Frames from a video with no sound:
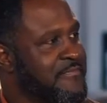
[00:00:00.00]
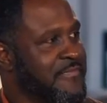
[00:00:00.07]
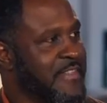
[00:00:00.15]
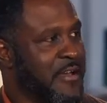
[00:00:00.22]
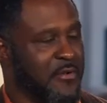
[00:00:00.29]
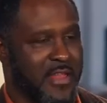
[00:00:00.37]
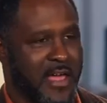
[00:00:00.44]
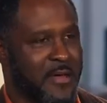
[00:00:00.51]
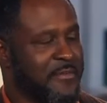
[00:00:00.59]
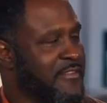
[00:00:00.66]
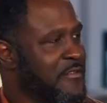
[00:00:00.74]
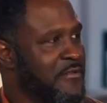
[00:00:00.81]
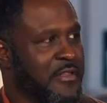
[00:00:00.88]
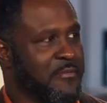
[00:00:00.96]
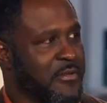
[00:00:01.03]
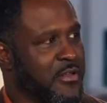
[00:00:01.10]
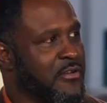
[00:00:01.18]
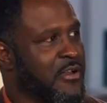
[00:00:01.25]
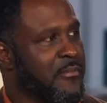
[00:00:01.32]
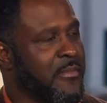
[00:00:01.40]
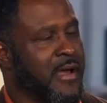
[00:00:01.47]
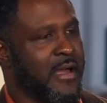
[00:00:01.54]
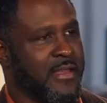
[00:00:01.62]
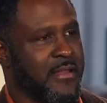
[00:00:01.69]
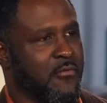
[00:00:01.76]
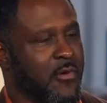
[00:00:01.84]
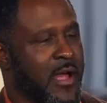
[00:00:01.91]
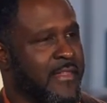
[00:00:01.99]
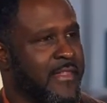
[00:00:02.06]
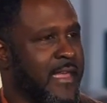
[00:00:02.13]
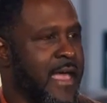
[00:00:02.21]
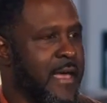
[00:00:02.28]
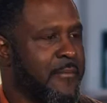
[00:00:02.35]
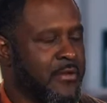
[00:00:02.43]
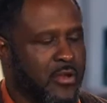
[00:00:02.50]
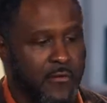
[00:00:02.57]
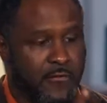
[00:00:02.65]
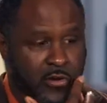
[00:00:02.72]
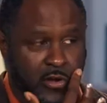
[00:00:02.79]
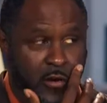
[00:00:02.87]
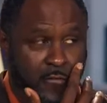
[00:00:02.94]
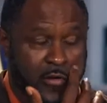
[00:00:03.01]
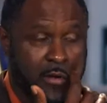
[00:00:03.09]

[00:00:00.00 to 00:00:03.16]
that would absolutely blow your mind, and why they happen over and over,